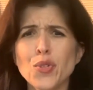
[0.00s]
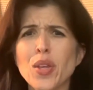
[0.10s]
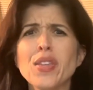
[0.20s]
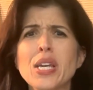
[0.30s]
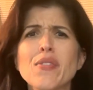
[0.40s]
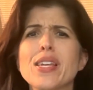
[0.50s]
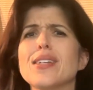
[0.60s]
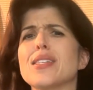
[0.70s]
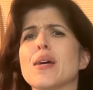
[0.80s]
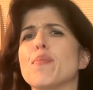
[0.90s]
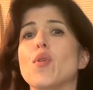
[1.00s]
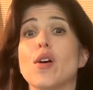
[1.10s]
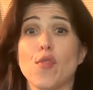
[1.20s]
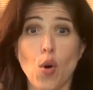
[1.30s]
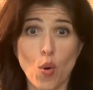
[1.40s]
like think of the example
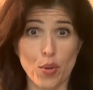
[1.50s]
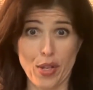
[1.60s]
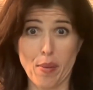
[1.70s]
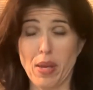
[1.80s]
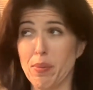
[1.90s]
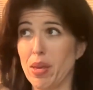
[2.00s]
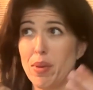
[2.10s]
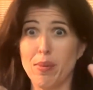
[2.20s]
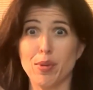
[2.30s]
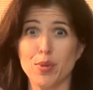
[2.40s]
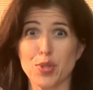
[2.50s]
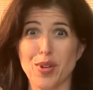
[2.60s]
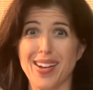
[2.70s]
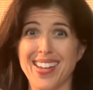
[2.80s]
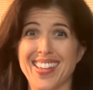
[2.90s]
of holding a baby who's
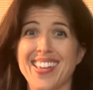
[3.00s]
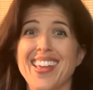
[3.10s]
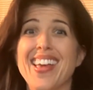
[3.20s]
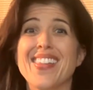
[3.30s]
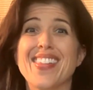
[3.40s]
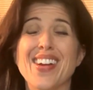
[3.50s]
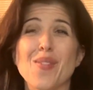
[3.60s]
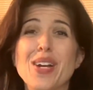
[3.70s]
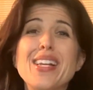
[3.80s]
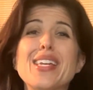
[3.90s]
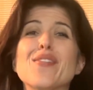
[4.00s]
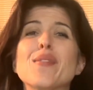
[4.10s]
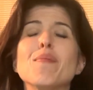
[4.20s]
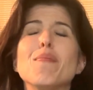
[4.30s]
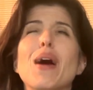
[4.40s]
crying. We're going to give
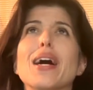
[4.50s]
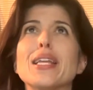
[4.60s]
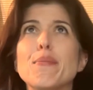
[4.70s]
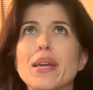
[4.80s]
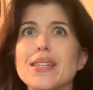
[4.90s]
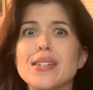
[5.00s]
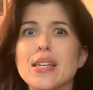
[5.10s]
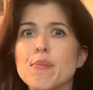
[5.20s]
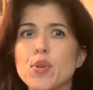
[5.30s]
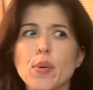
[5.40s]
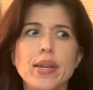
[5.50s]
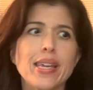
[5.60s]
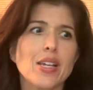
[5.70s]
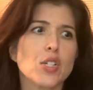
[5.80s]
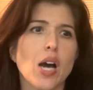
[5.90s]
them body-based input. We
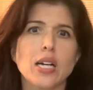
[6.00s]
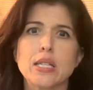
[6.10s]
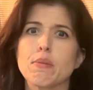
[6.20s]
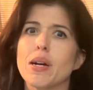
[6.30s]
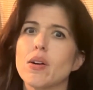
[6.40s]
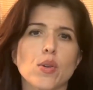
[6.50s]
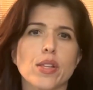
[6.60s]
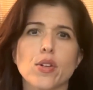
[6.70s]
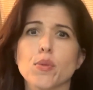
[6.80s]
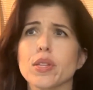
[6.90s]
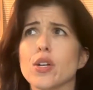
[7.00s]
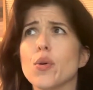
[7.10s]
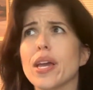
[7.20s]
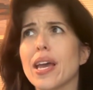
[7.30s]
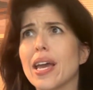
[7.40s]
can't talk to them about that they're really
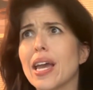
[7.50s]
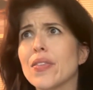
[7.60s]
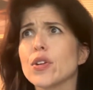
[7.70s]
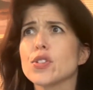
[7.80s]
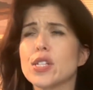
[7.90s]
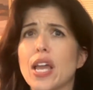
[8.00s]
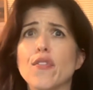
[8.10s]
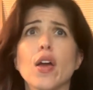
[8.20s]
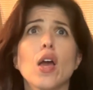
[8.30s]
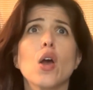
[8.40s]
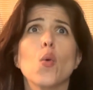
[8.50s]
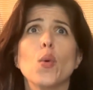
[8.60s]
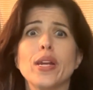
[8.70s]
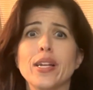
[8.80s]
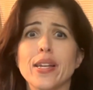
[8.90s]
okay, they're safe. We
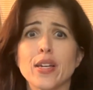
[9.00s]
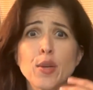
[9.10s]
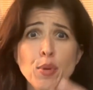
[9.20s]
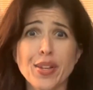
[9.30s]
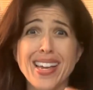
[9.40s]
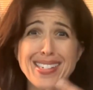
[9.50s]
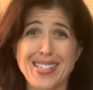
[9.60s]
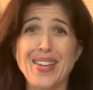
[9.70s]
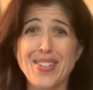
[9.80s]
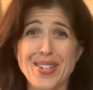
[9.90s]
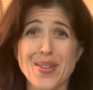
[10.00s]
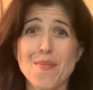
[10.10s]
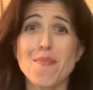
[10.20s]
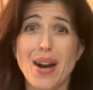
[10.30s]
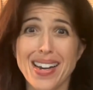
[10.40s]
need to communicate safety to their
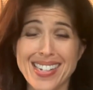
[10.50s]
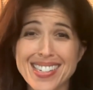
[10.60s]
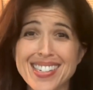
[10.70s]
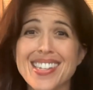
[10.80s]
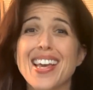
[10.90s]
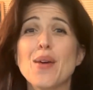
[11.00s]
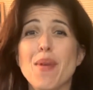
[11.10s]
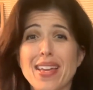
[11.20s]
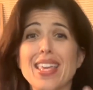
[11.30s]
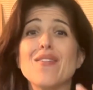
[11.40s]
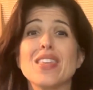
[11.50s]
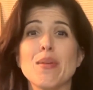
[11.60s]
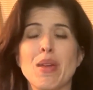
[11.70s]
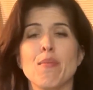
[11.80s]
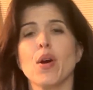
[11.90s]
bodies by giving
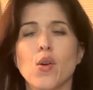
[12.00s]
them input.